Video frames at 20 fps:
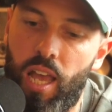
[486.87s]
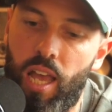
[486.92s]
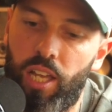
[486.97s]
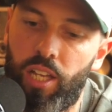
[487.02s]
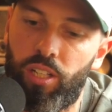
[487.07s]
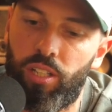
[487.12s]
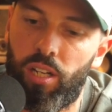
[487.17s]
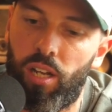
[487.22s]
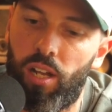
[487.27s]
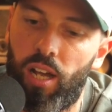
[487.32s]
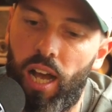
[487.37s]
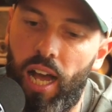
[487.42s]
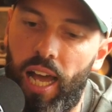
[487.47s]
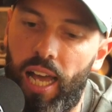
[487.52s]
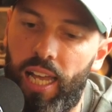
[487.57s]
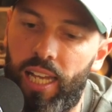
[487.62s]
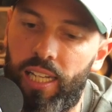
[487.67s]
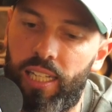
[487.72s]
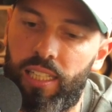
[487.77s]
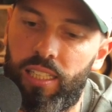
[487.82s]
You know,
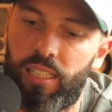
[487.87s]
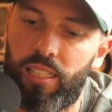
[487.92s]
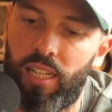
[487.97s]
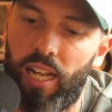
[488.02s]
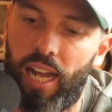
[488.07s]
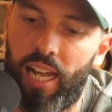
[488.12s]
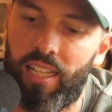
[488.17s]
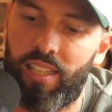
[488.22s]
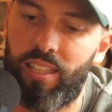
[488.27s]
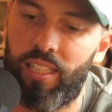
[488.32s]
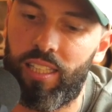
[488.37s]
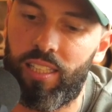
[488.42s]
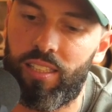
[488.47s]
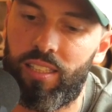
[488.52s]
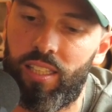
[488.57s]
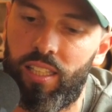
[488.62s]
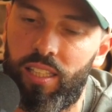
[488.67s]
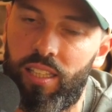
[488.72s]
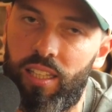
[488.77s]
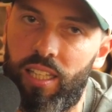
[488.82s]
I think
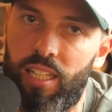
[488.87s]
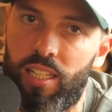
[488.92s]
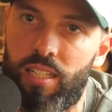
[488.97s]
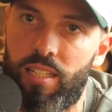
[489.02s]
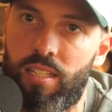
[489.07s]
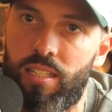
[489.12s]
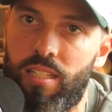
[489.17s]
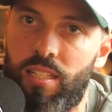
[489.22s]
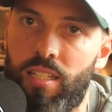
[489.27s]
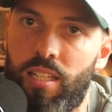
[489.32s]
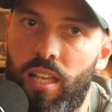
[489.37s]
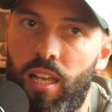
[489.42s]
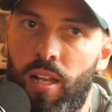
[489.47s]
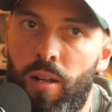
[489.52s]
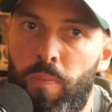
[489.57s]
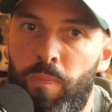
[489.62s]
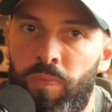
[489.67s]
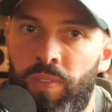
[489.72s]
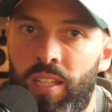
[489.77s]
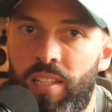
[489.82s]
that there's
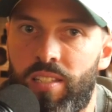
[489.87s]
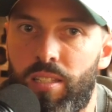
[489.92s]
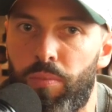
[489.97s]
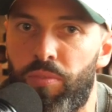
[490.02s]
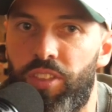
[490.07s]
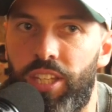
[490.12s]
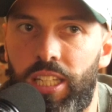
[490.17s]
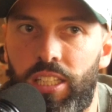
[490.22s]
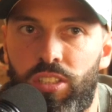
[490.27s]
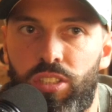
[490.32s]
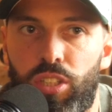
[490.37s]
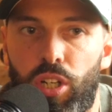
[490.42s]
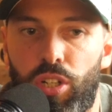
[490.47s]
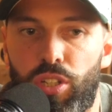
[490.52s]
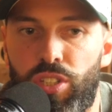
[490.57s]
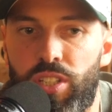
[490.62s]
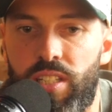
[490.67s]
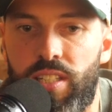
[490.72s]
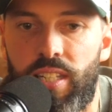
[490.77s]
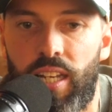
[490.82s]
some things
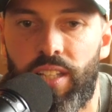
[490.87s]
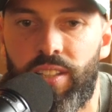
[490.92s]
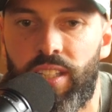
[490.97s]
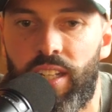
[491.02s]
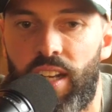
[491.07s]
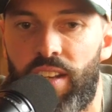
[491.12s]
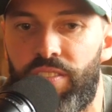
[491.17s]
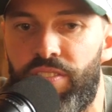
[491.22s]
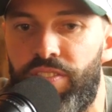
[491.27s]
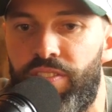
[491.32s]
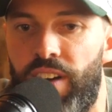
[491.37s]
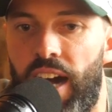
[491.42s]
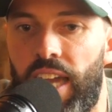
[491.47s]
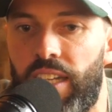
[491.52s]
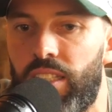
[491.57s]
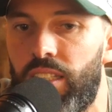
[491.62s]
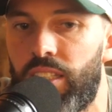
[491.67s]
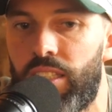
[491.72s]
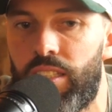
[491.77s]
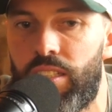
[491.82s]
Doja's done that I
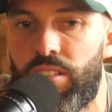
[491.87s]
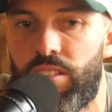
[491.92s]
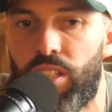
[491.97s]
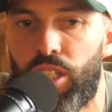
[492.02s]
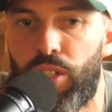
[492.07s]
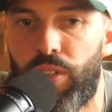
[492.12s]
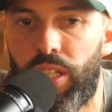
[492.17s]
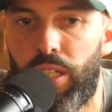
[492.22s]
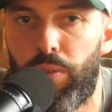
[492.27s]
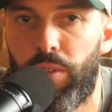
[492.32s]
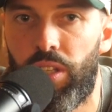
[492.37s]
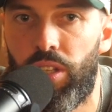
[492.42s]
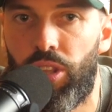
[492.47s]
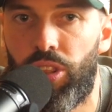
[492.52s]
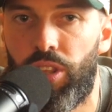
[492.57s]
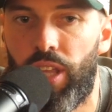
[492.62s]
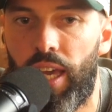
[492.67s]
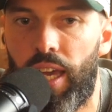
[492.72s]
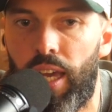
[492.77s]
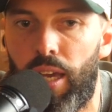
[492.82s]
violently disagree with,
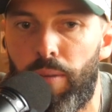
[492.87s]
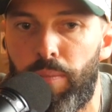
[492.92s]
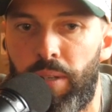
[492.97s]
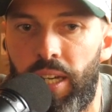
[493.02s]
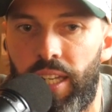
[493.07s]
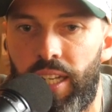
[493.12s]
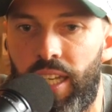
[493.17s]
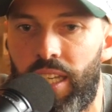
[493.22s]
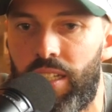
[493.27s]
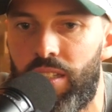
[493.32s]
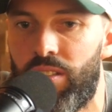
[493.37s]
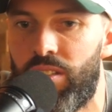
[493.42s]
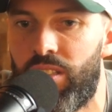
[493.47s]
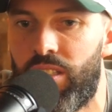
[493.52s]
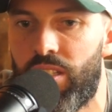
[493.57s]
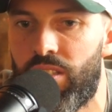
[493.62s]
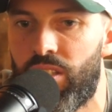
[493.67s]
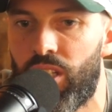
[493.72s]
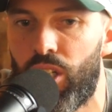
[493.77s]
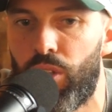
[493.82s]
and I
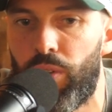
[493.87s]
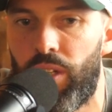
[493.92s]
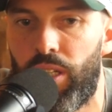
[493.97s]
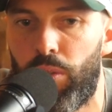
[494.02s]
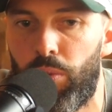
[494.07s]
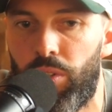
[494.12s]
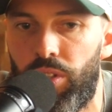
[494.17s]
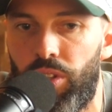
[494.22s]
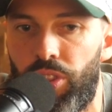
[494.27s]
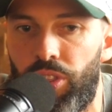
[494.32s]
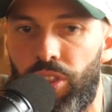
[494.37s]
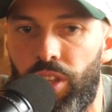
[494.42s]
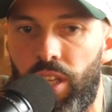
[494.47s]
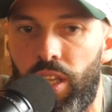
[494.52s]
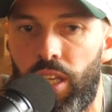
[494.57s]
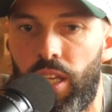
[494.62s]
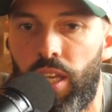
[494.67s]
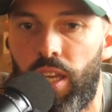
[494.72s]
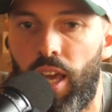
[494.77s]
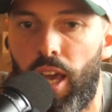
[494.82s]
disagree with
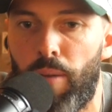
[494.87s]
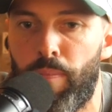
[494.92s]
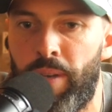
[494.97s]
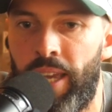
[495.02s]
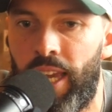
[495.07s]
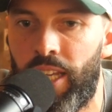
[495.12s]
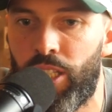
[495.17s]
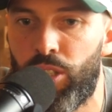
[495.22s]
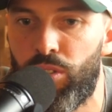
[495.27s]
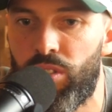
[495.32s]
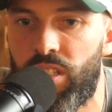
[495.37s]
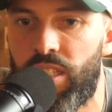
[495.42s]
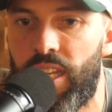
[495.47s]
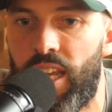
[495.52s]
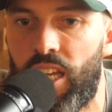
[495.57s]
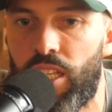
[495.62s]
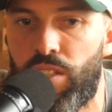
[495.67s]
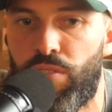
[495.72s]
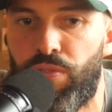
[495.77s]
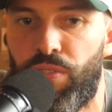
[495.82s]
a man who
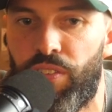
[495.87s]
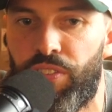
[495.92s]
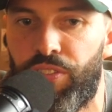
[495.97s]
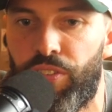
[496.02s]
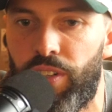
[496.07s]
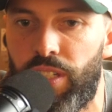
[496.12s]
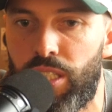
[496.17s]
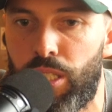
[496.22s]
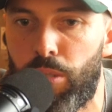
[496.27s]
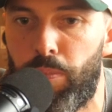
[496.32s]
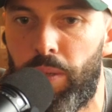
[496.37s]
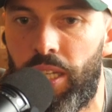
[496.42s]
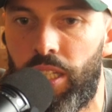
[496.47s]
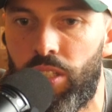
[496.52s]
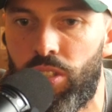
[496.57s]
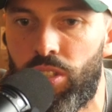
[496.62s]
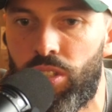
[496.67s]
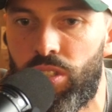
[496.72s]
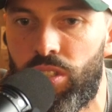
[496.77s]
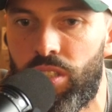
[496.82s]
stands for free
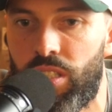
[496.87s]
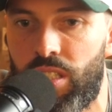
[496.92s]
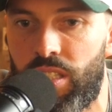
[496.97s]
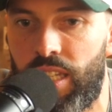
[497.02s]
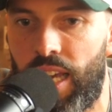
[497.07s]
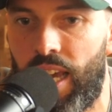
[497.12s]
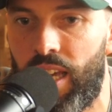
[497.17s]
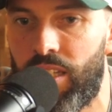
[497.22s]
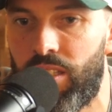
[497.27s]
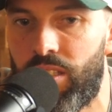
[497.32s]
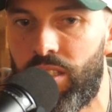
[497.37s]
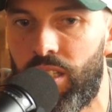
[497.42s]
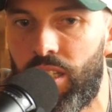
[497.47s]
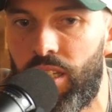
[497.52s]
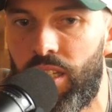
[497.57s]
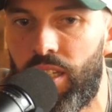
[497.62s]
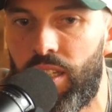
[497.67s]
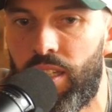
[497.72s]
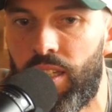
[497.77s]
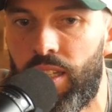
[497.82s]
speech to start to